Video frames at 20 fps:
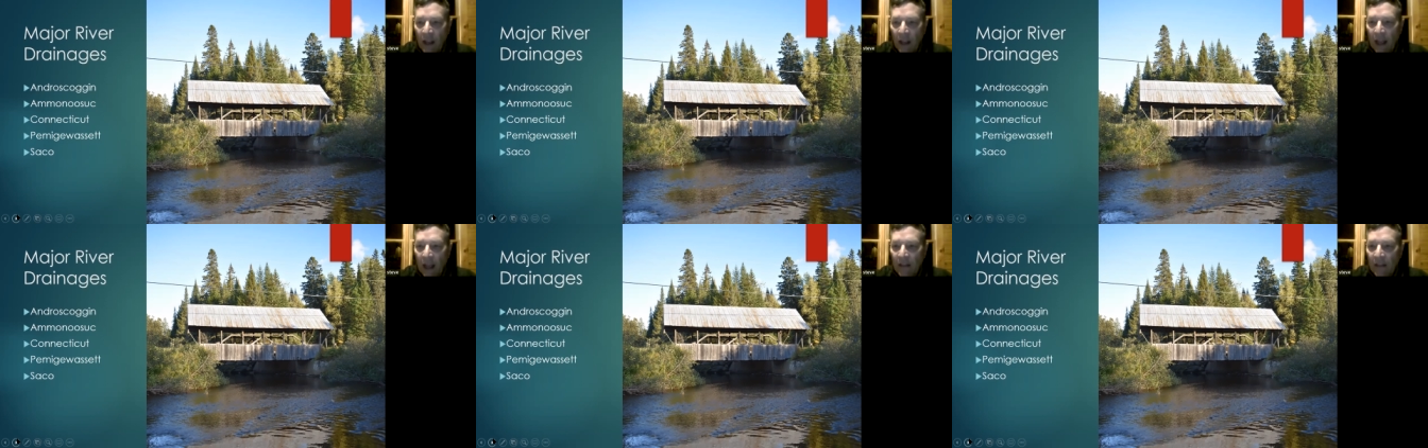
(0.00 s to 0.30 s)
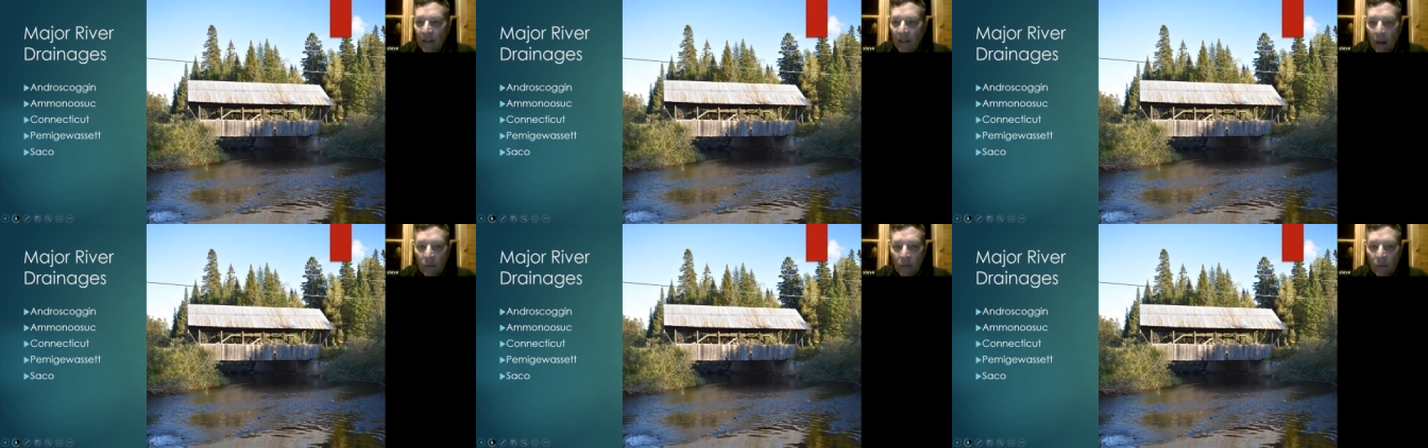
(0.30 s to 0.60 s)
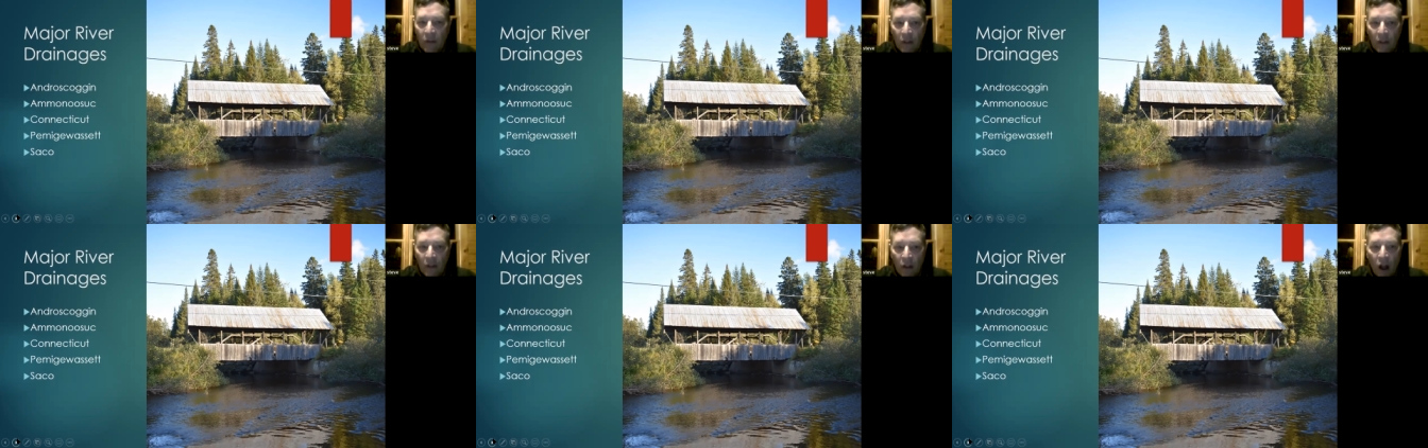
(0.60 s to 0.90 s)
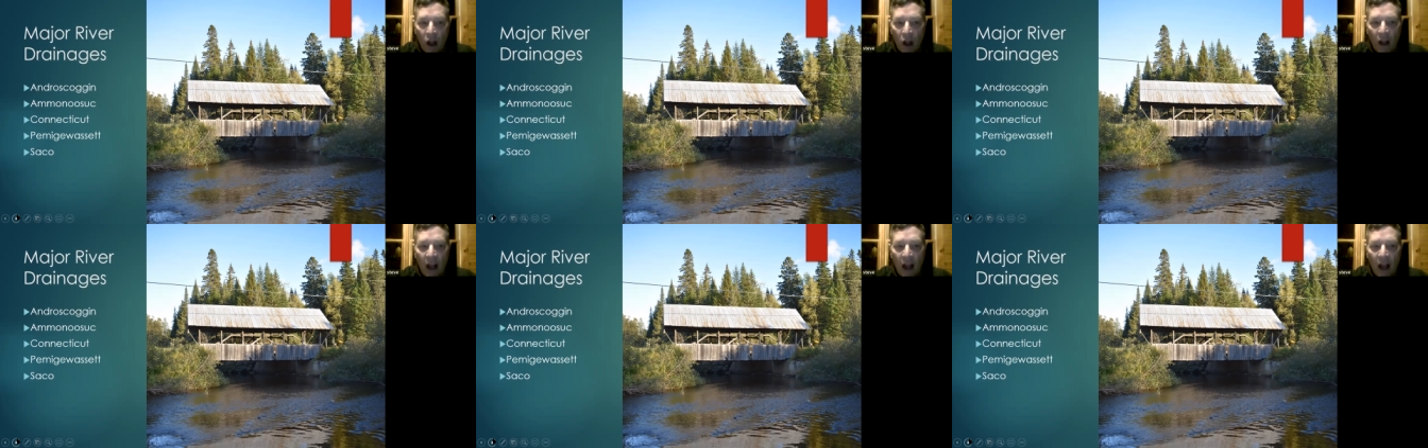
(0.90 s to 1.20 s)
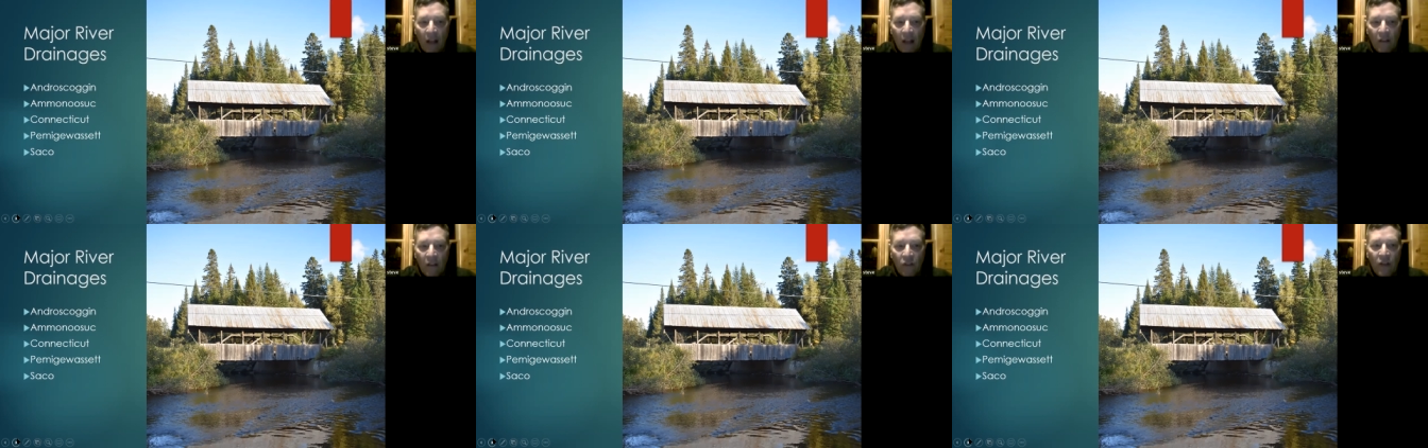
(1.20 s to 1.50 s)
and dumps into Long
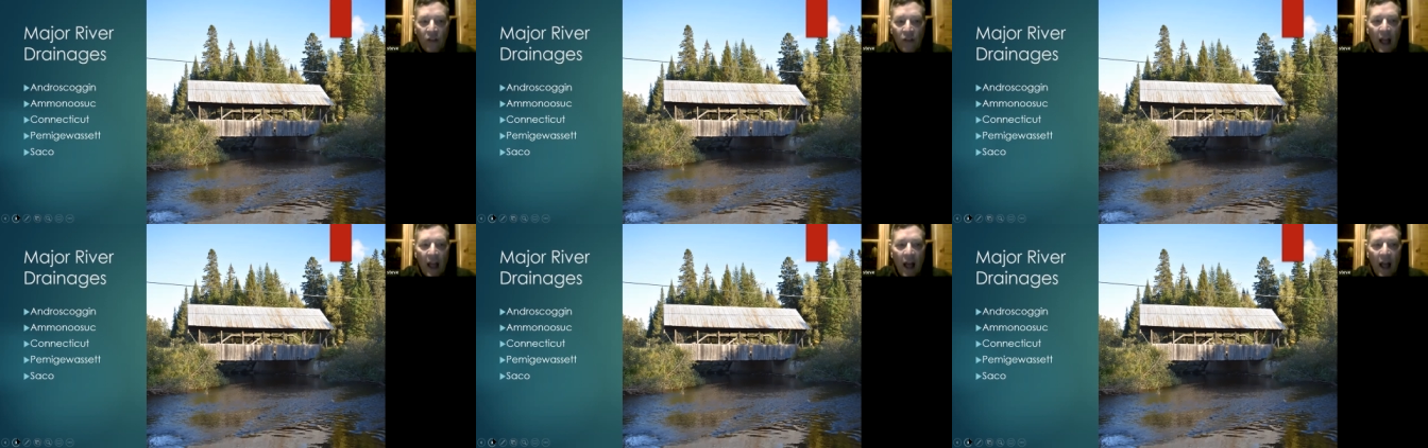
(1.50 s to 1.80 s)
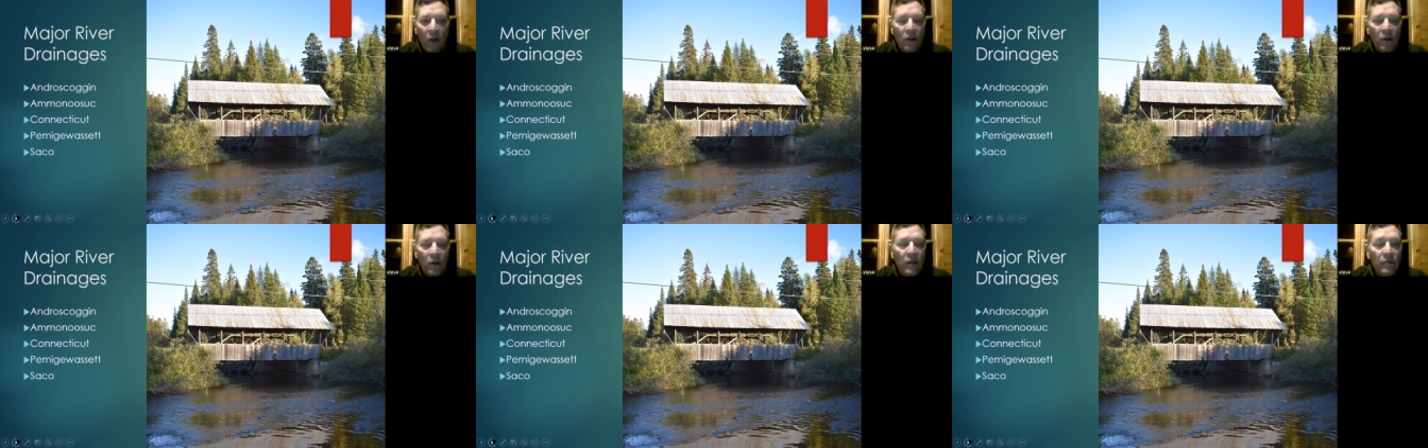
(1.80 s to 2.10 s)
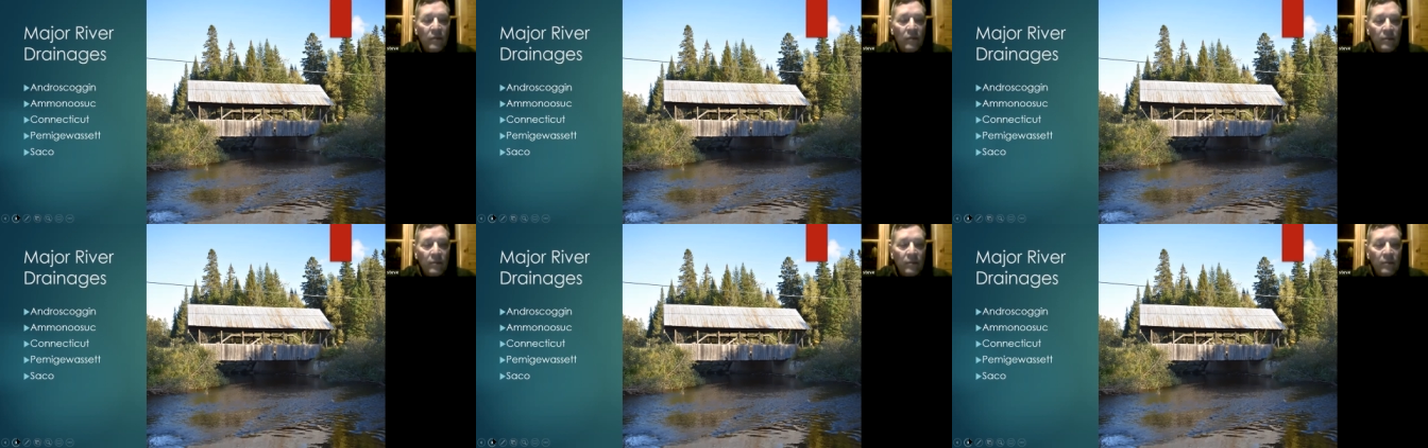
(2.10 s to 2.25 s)
Island Sound.